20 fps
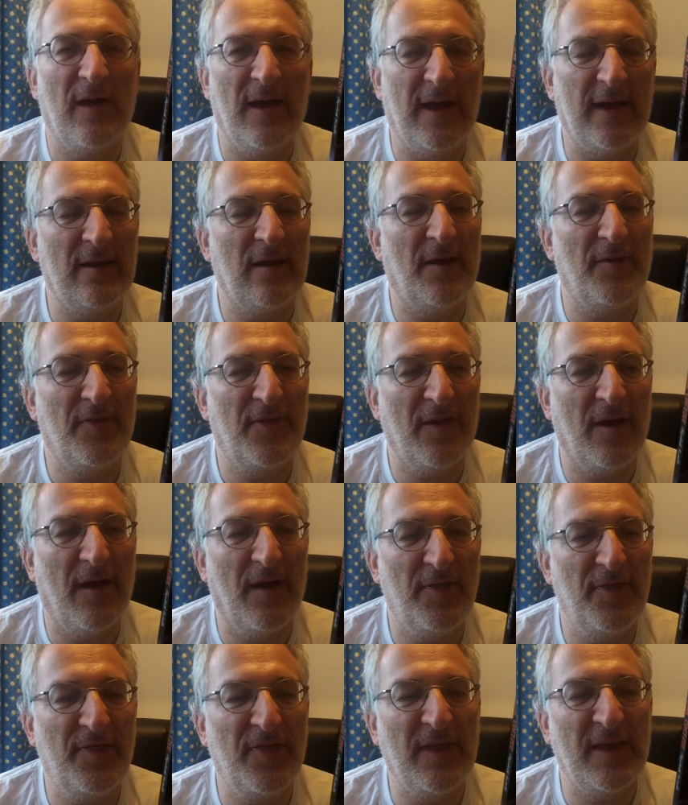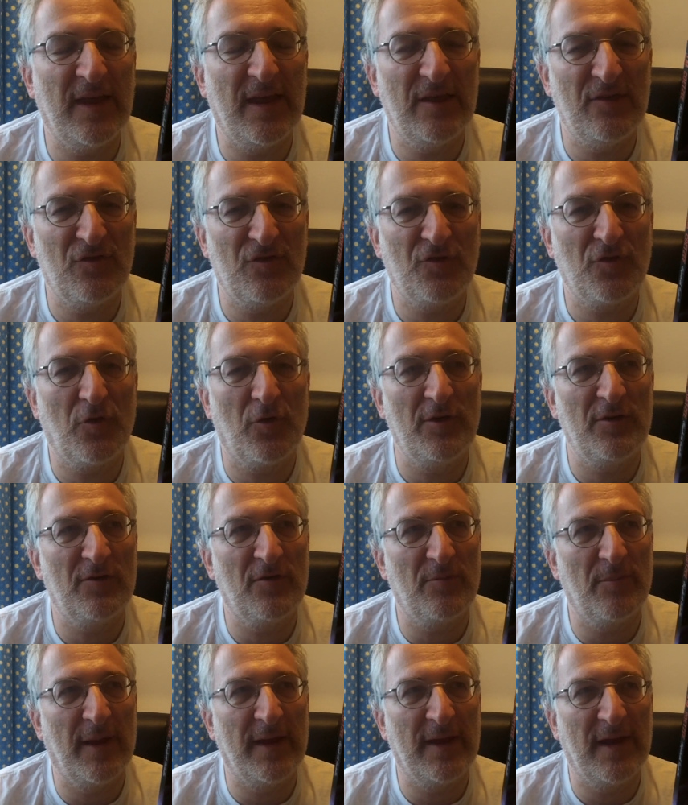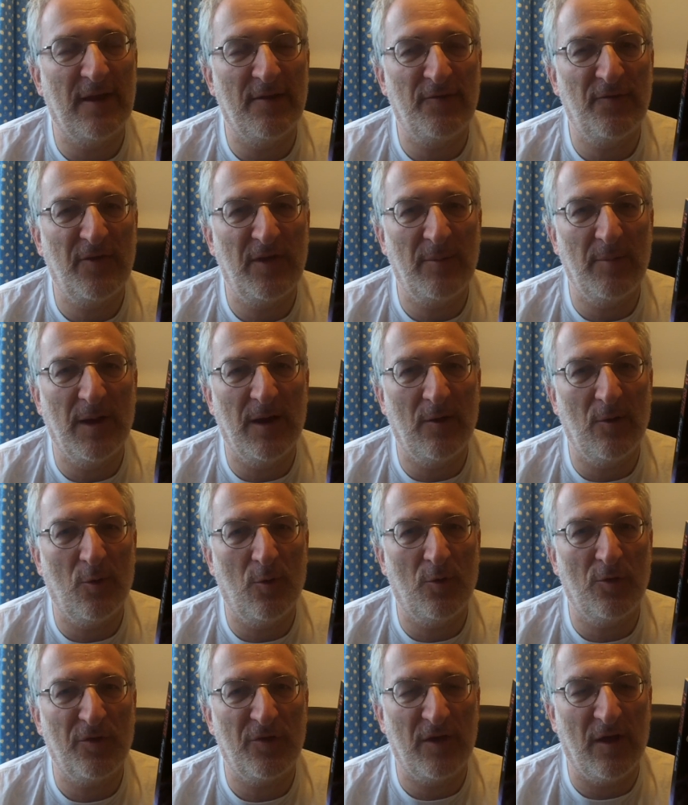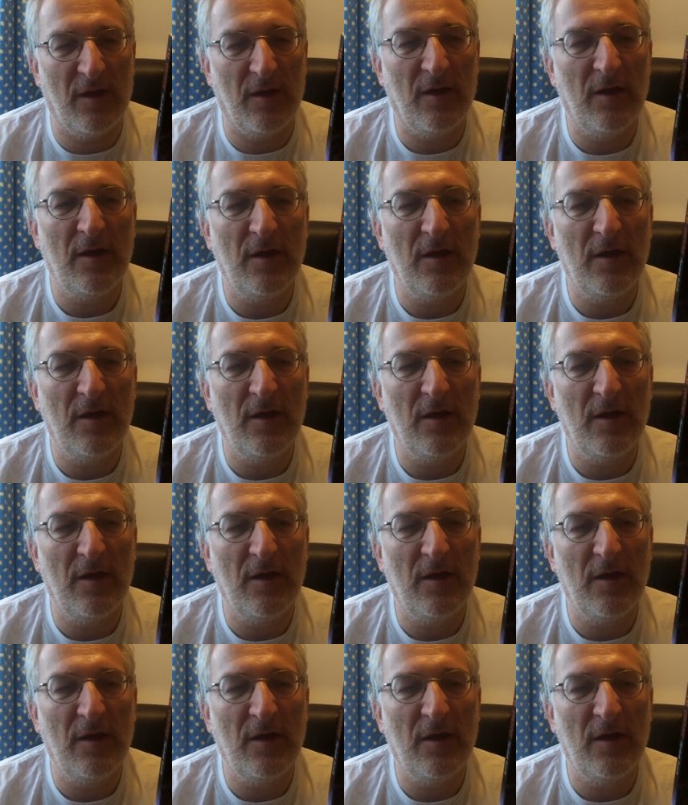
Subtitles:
And I think his choice of making it a female author